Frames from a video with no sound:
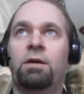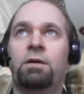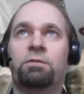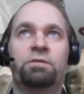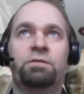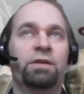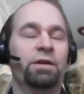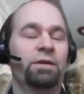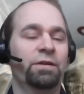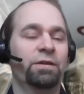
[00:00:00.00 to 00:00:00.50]

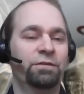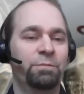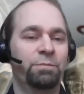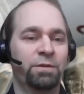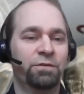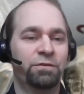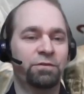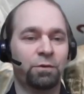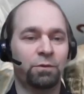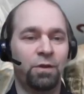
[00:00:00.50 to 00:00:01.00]
see, it's
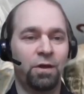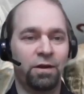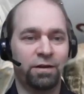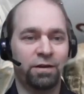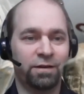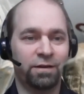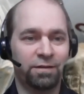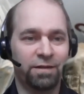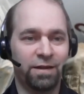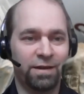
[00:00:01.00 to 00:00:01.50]
been so
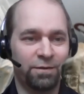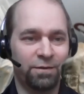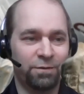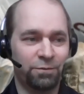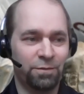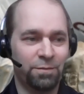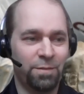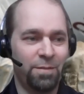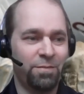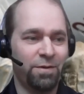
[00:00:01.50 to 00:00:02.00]
long that I
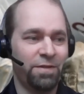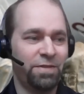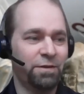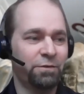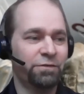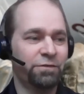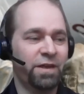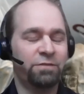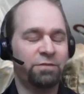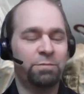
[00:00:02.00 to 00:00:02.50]
don't remember. I think it
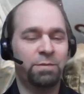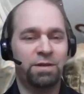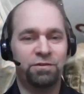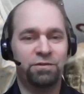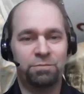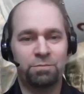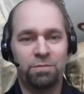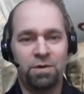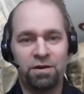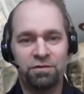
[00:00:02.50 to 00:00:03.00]
was
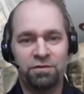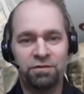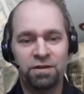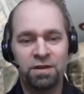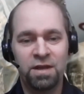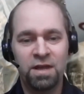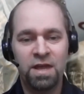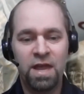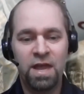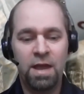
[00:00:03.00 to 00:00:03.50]
Expedition Mars.
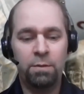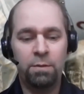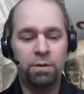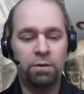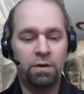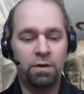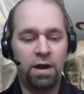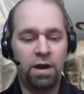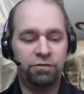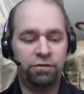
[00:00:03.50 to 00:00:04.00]
And we
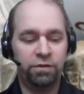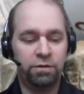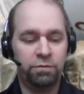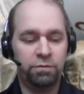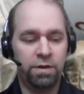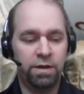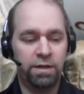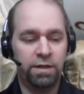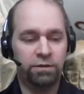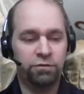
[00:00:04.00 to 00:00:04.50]
were actually
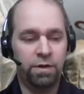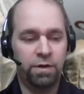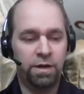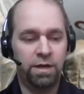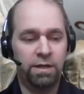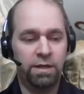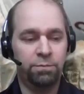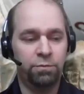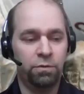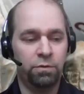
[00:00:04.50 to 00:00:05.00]
creating a
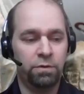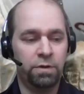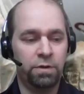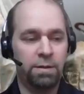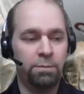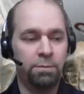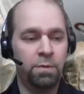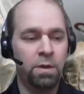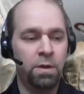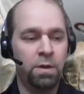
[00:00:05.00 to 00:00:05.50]
training
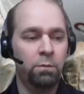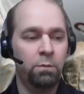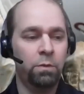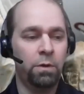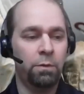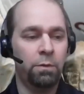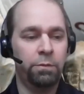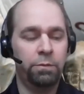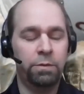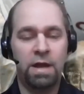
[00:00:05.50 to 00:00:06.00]
program
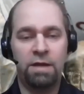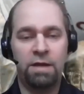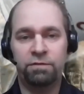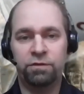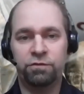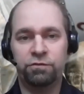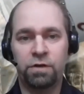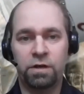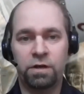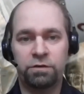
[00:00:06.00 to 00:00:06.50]
where we would have
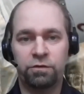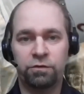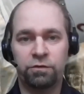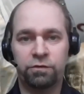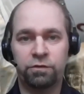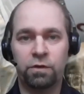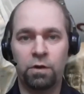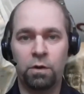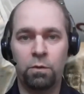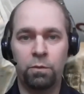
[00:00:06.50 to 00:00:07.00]
instructors
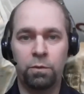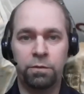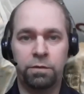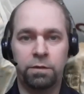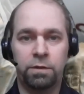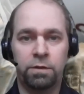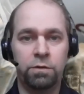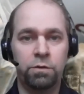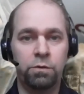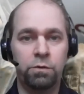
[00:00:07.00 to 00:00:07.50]
go with
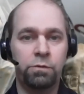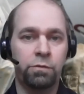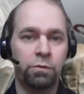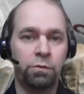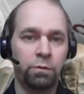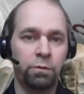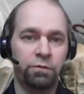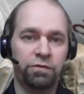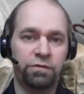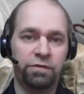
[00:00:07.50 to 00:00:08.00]
a new
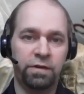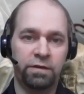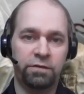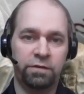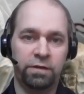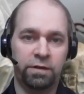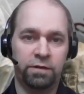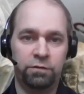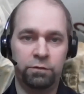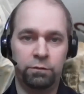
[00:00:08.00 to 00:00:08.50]
crew of
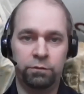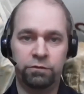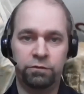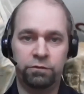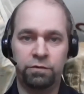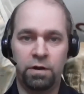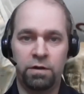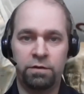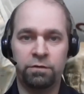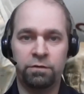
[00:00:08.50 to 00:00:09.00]
6, like 2
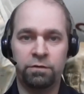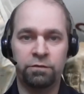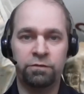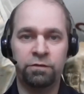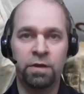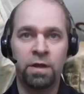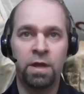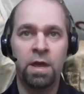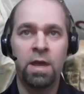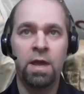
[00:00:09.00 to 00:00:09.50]
instructors,
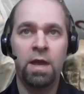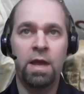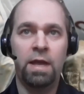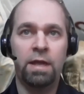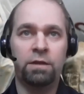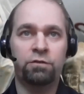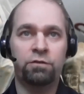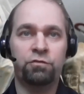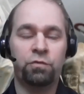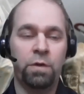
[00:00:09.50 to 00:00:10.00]

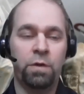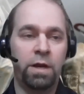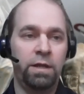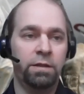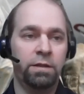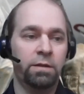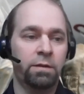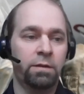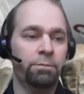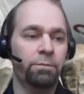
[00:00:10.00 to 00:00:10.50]
and
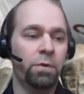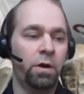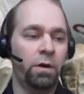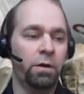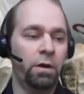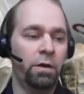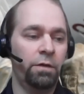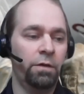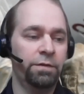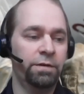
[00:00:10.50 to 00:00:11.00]
train them
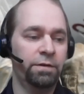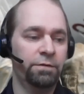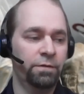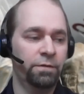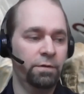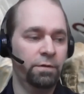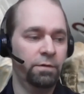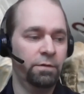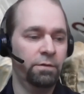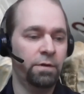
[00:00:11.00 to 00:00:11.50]
on all the
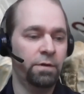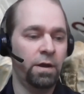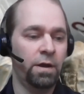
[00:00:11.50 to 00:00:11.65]
different